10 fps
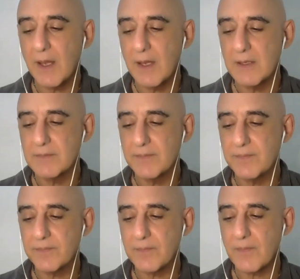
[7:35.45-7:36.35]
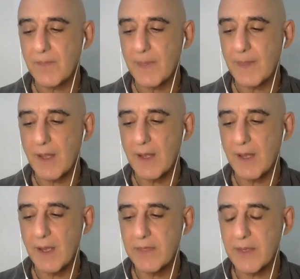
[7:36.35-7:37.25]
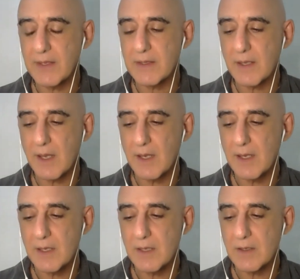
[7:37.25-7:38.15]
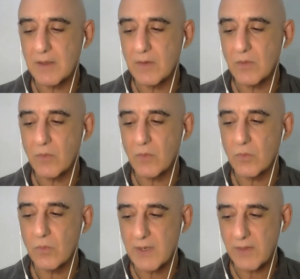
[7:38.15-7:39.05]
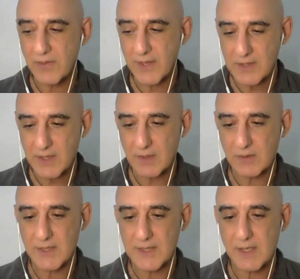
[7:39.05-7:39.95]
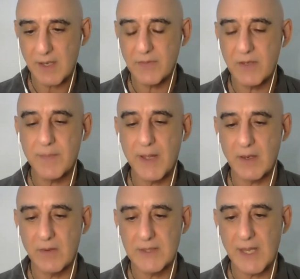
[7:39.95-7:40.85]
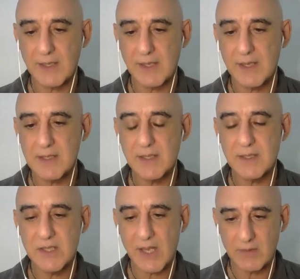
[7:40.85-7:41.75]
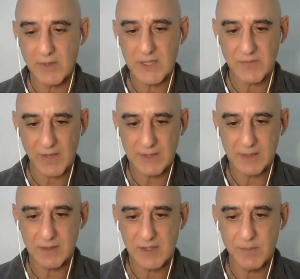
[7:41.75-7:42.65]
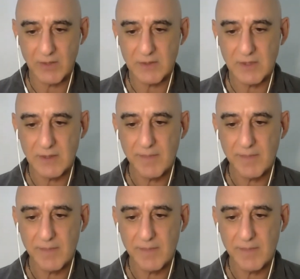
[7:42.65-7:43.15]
I think one of the things that you'll discover about Ontake is it generates very little smoke.